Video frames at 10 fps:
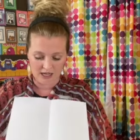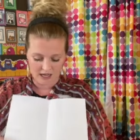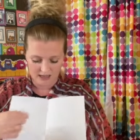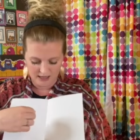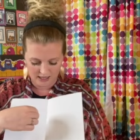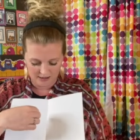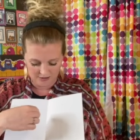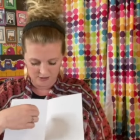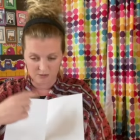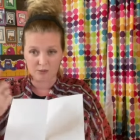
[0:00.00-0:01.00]
And then
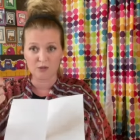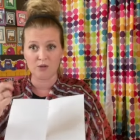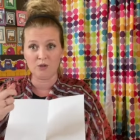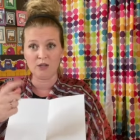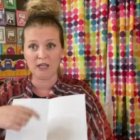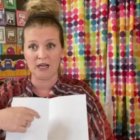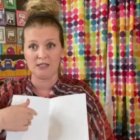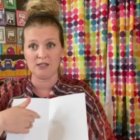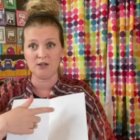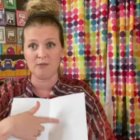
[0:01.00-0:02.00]
there's some little googly
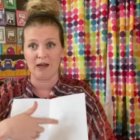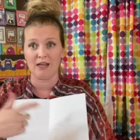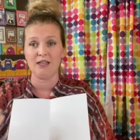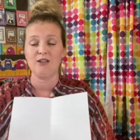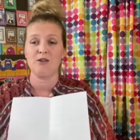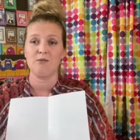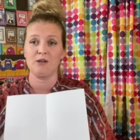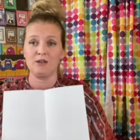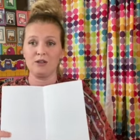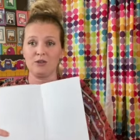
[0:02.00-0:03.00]
eyes in your bag, and you can
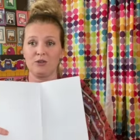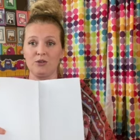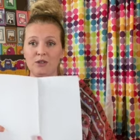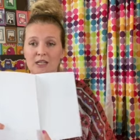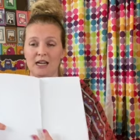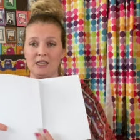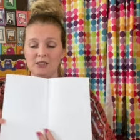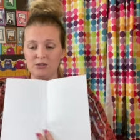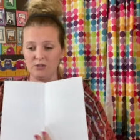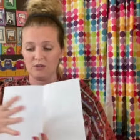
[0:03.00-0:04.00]
put on the little googly eyes.
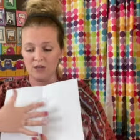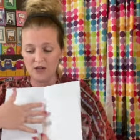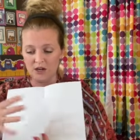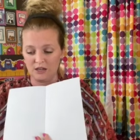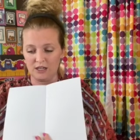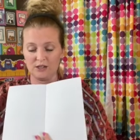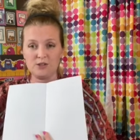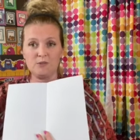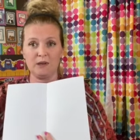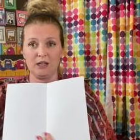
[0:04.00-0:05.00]
So on here
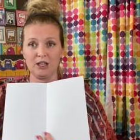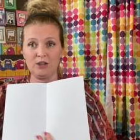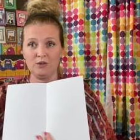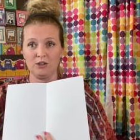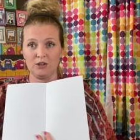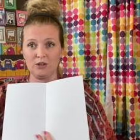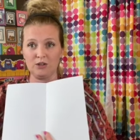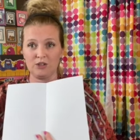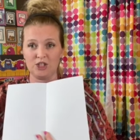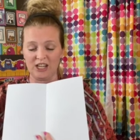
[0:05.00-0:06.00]
should be a cute
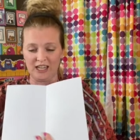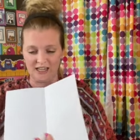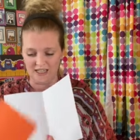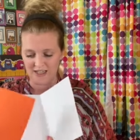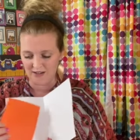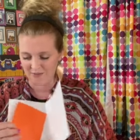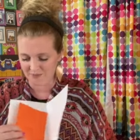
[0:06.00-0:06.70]
little chicken there.